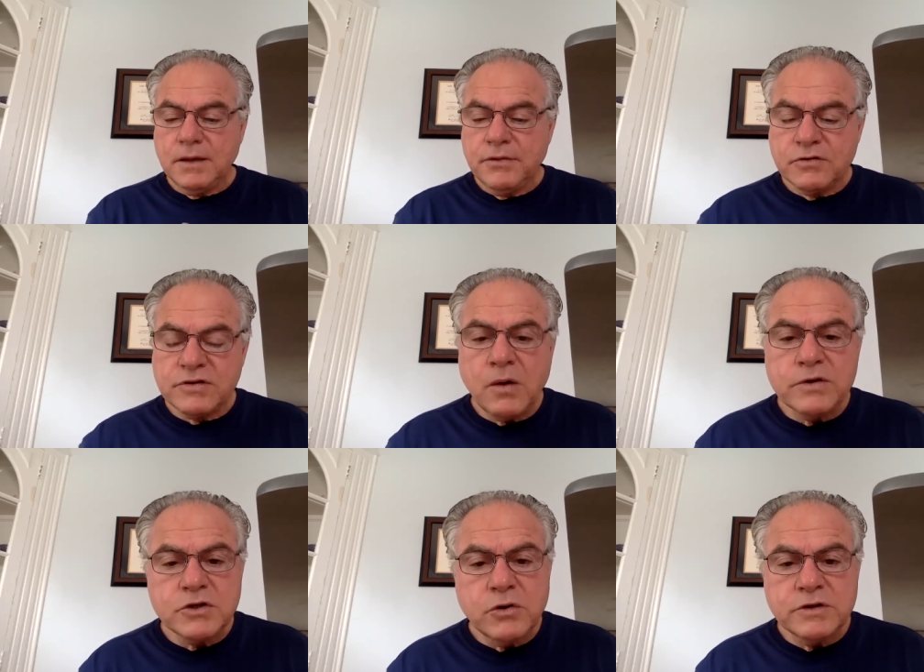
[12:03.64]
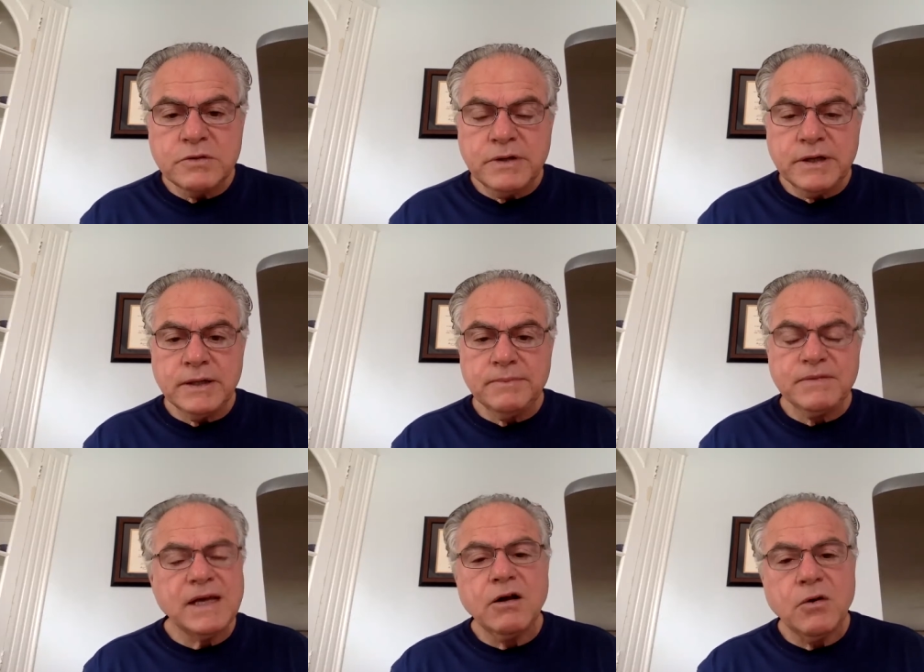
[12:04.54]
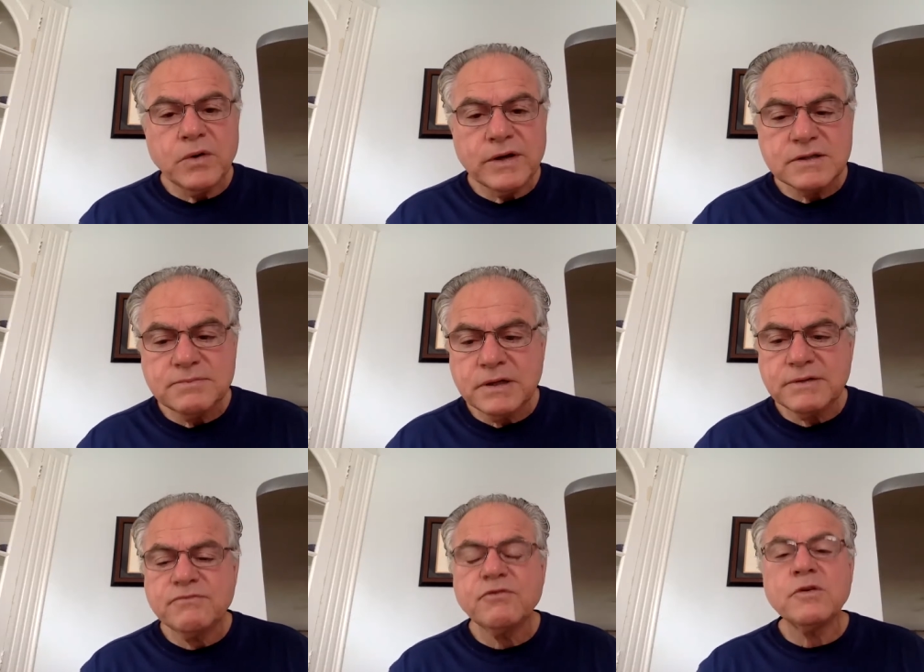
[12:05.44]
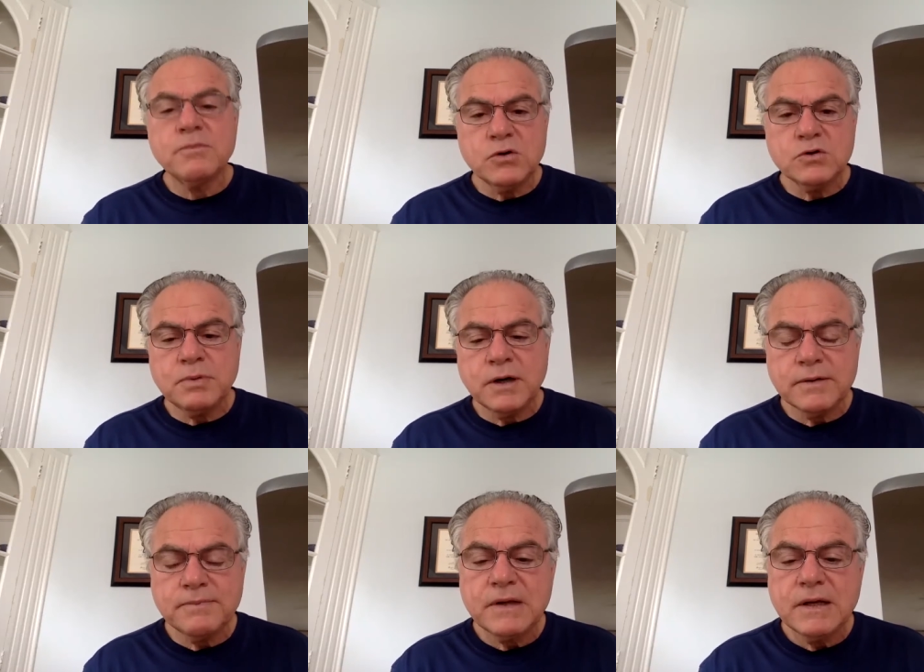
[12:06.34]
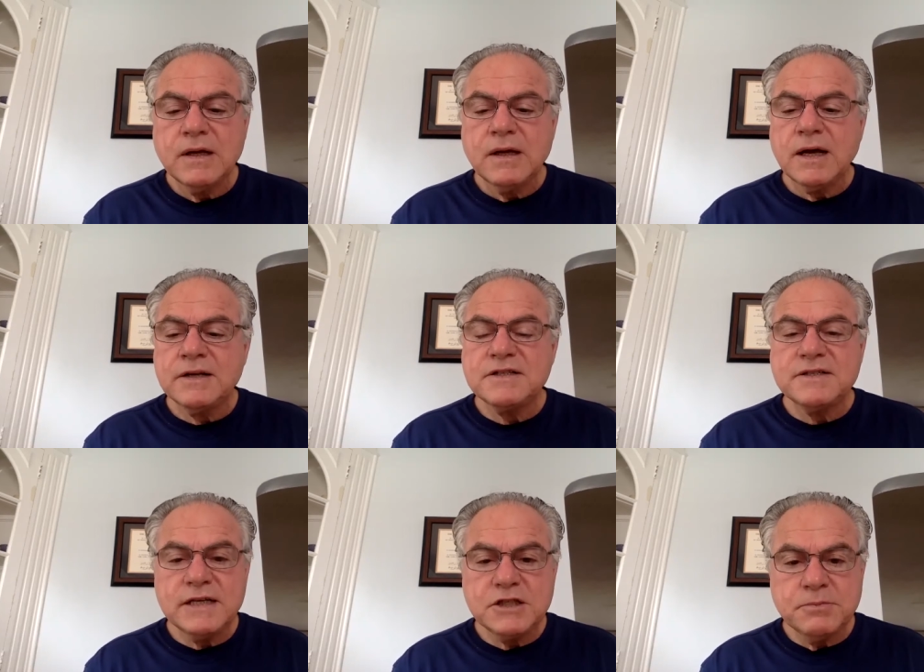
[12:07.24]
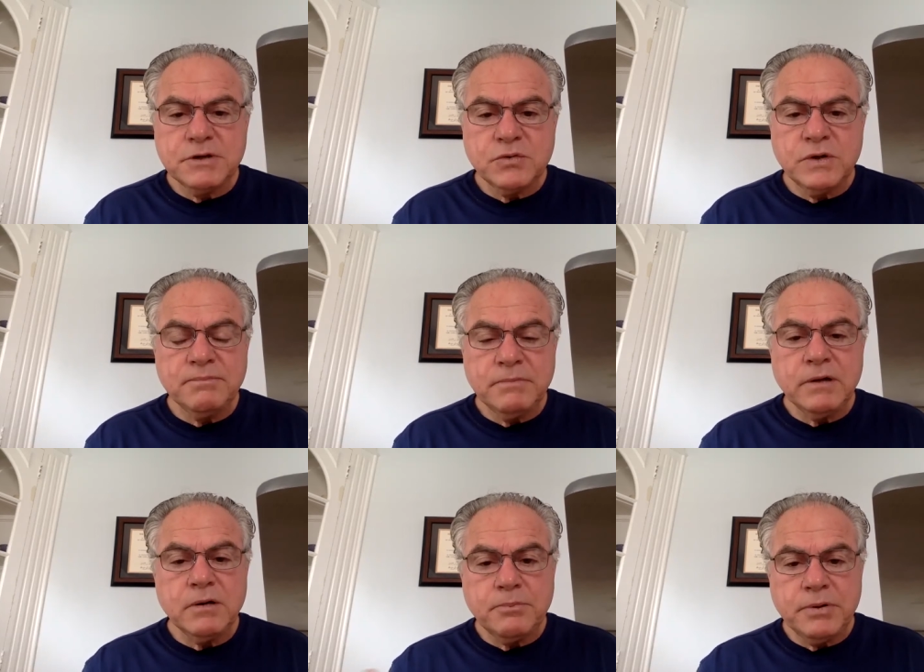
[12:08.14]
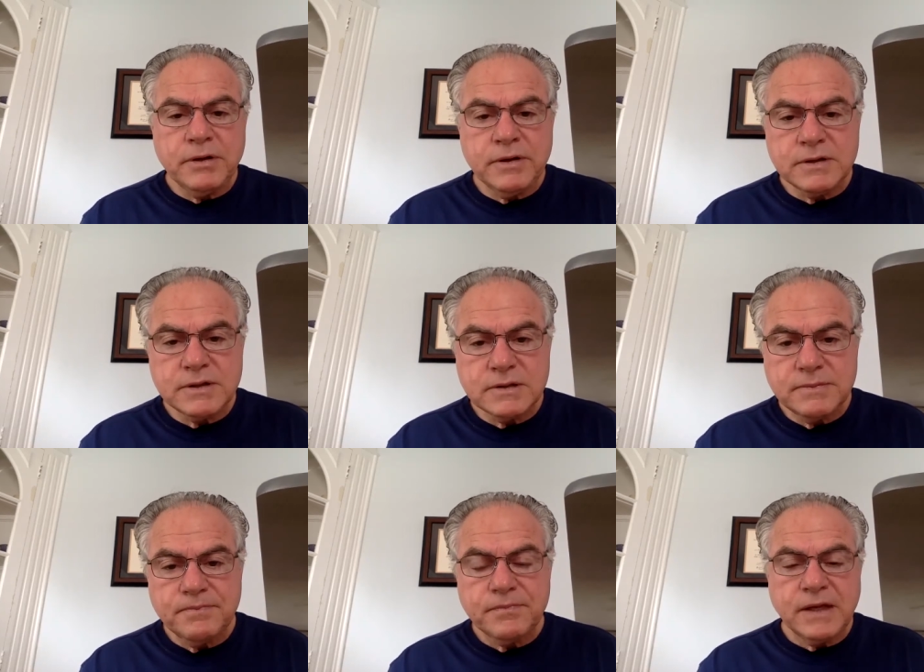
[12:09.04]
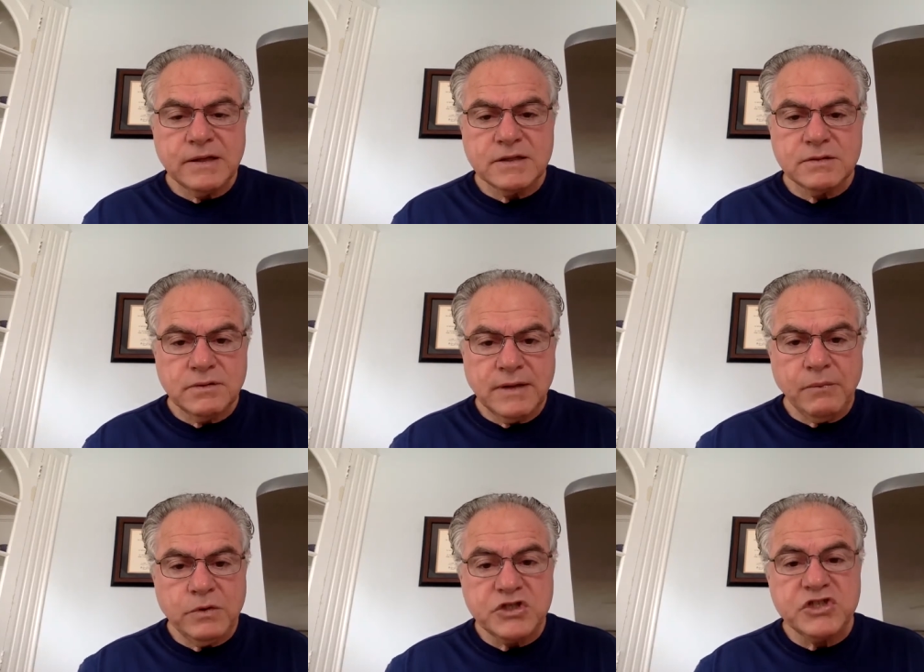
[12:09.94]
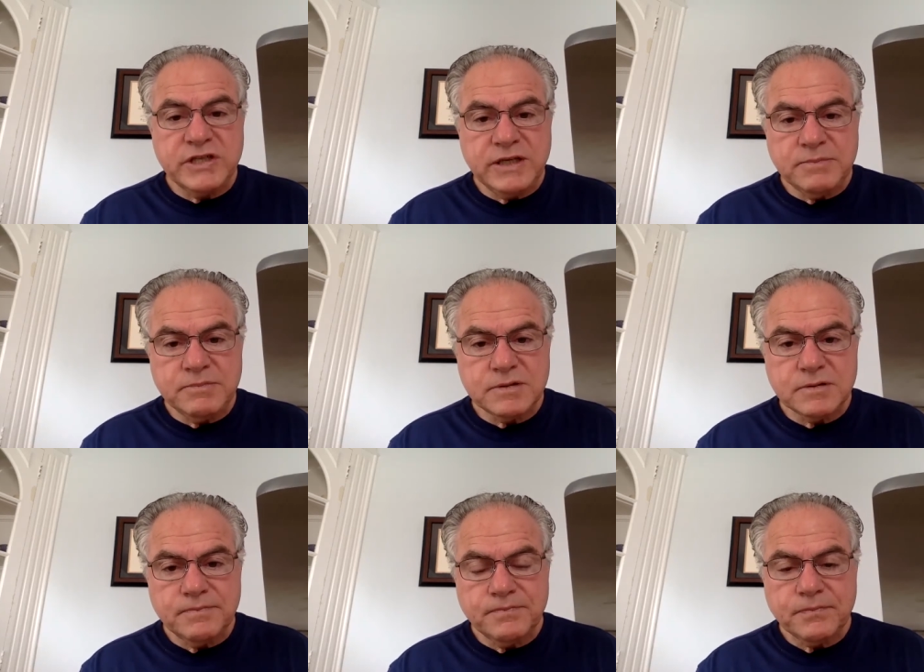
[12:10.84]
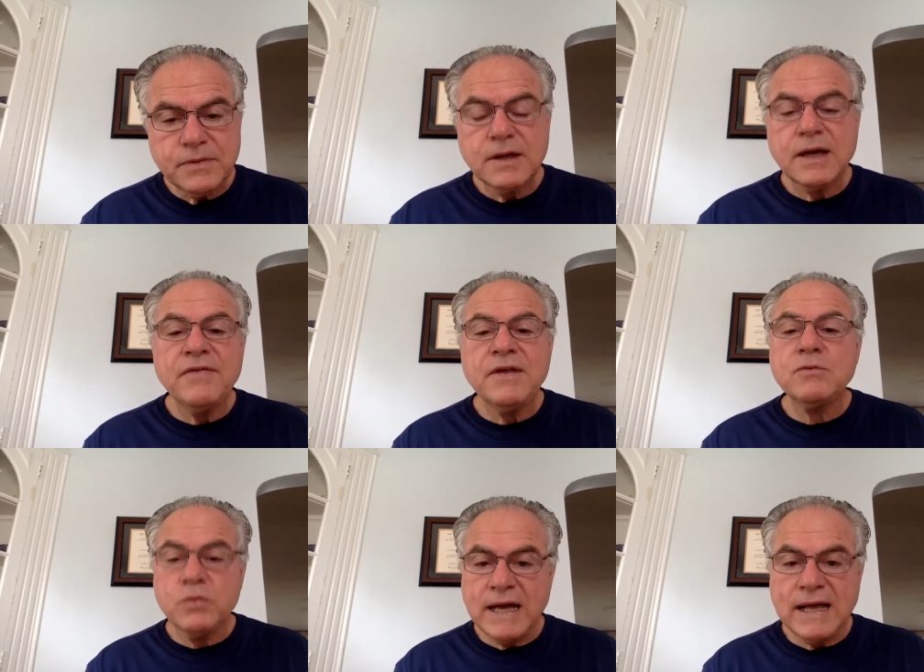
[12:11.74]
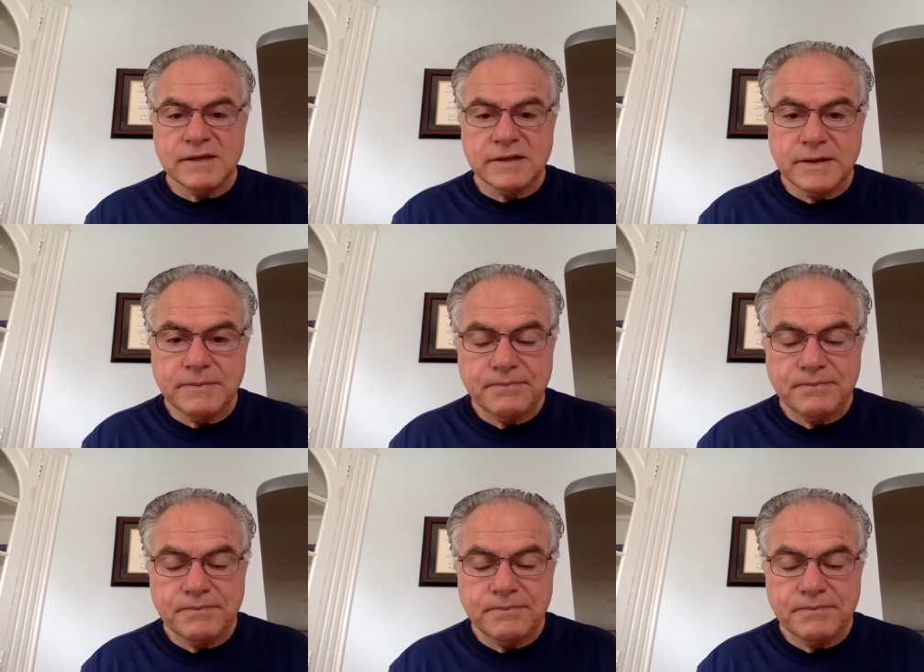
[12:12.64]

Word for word: There's always going to be, not always, but for the most part, a distinction between mere appearance, that is, that which seems, and then reality.